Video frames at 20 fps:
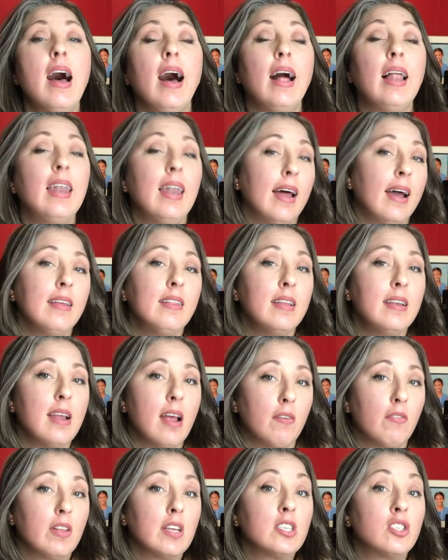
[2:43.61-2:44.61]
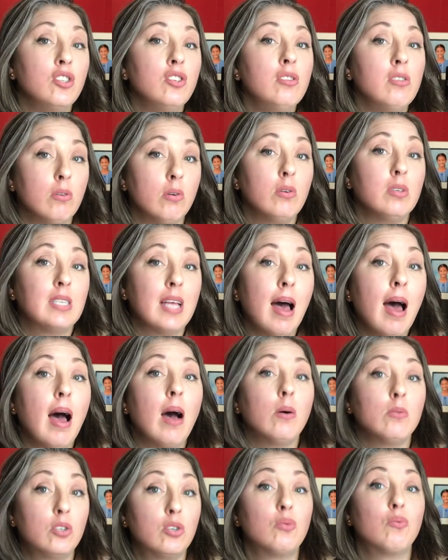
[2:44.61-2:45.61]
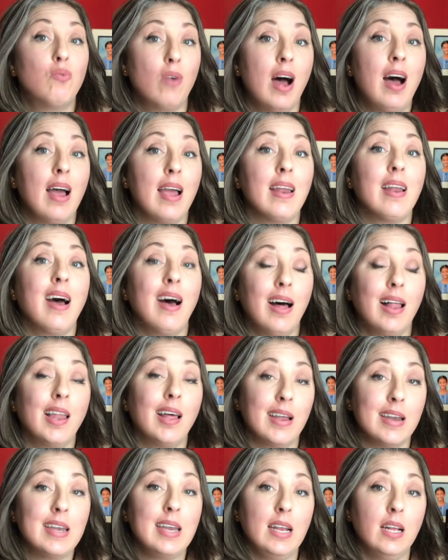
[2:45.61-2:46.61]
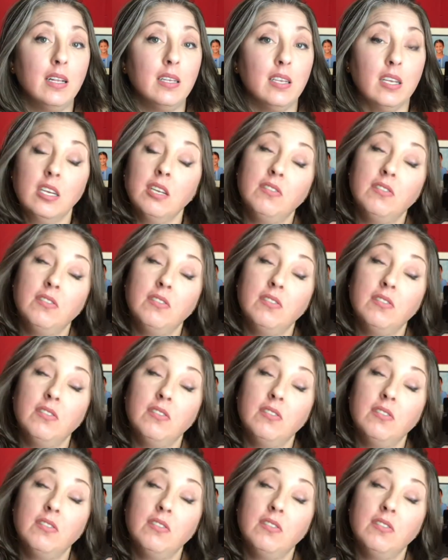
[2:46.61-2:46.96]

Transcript: A line that Netflix knows how to ride, Allah nailed it.